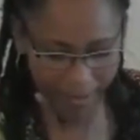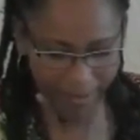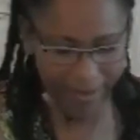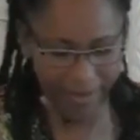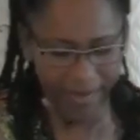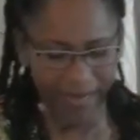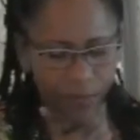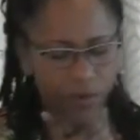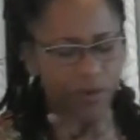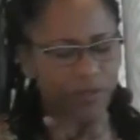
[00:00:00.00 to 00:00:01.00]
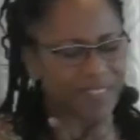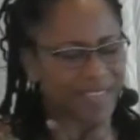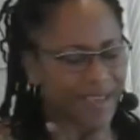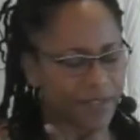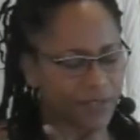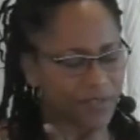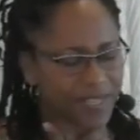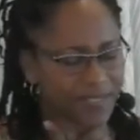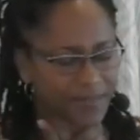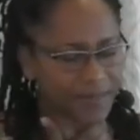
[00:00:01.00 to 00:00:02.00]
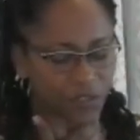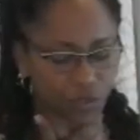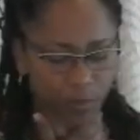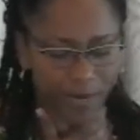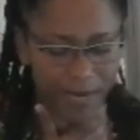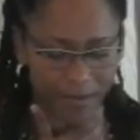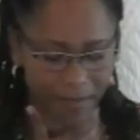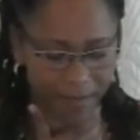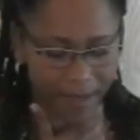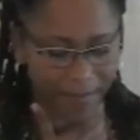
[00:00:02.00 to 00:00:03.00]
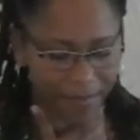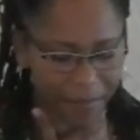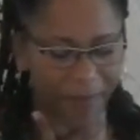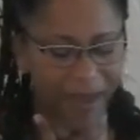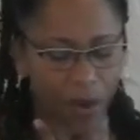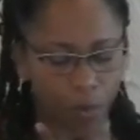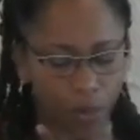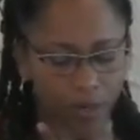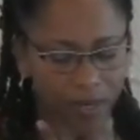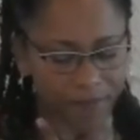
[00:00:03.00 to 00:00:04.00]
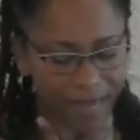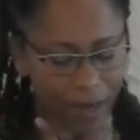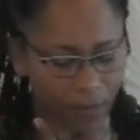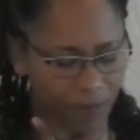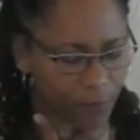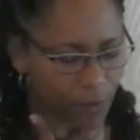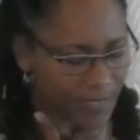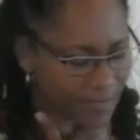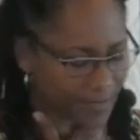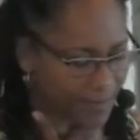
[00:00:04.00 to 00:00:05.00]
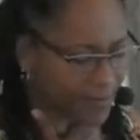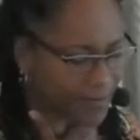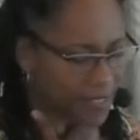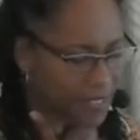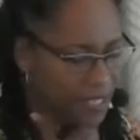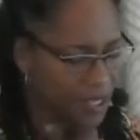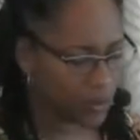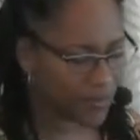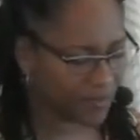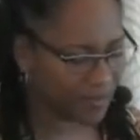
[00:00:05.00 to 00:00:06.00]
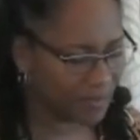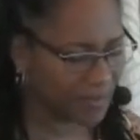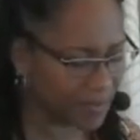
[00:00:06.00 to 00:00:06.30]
And we're going to exercise the strength and the power of our voices with a huh.